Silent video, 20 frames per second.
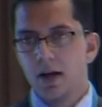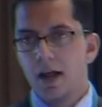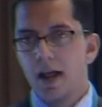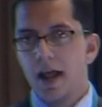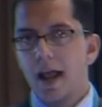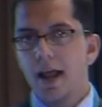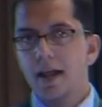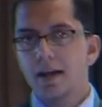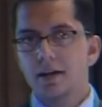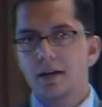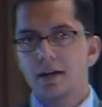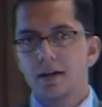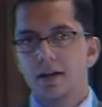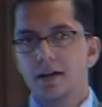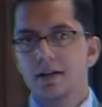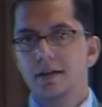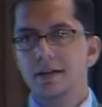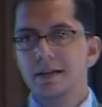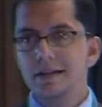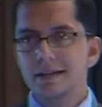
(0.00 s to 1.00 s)
And
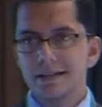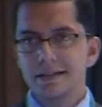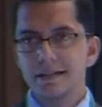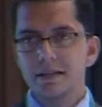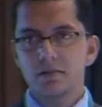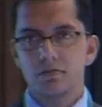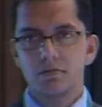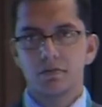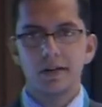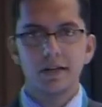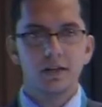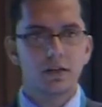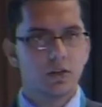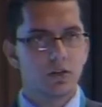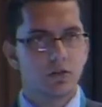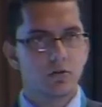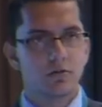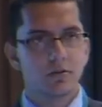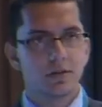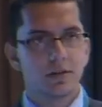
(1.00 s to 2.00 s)
recent trend
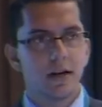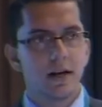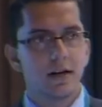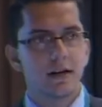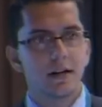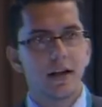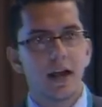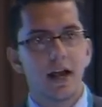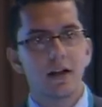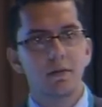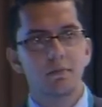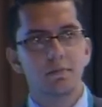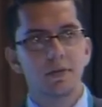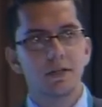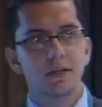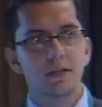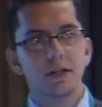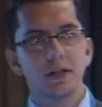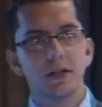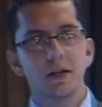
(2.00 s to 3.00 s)
shows that the
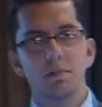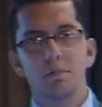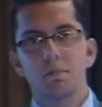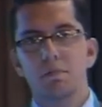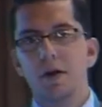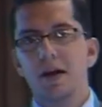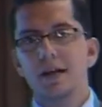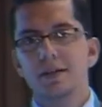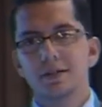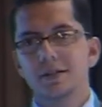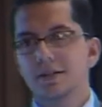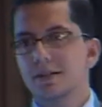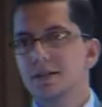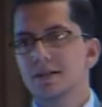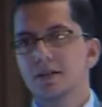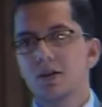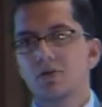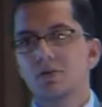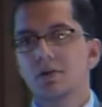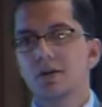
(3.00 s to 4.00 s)
LPG prices
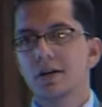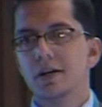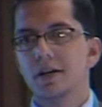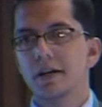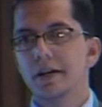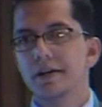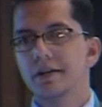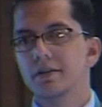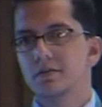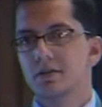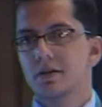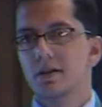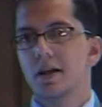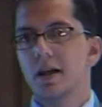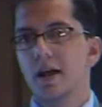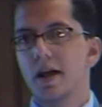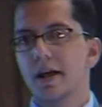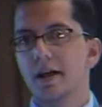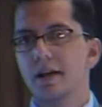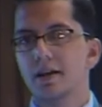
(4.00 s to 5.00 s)
is on continuously
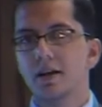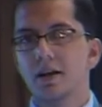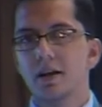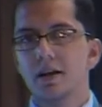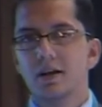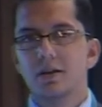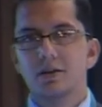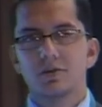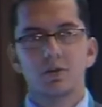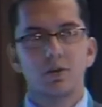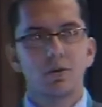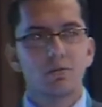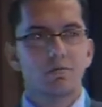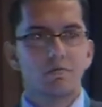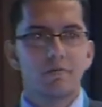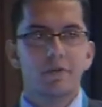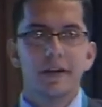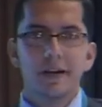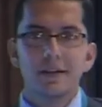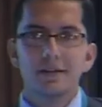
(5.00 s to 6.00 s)
high. So
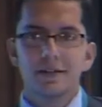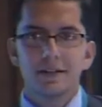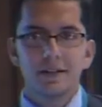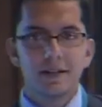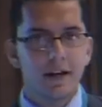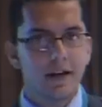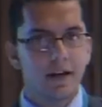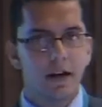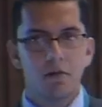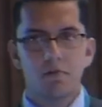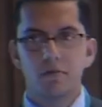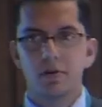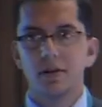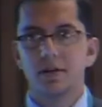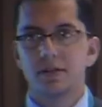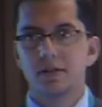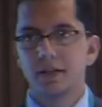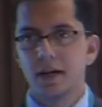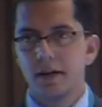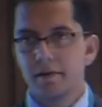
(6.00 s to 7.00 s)
we can say that our
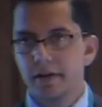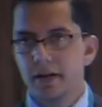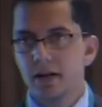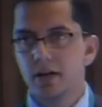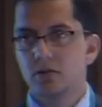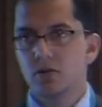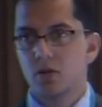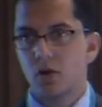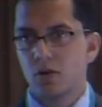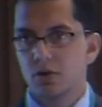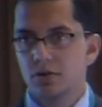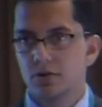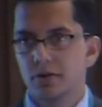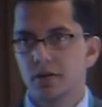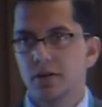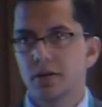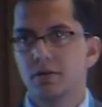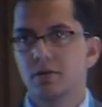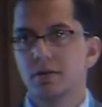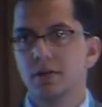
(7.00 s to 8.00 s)
saving is also
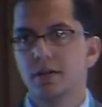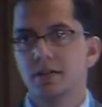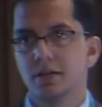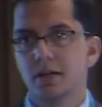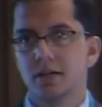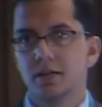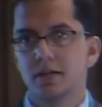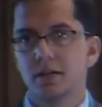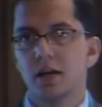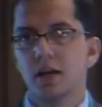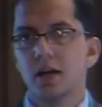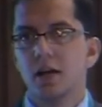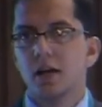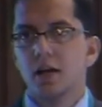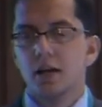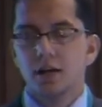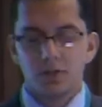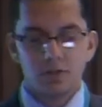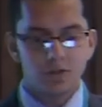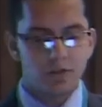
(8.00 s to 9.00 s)
increases.
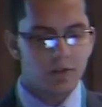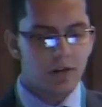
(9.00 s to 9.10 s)
So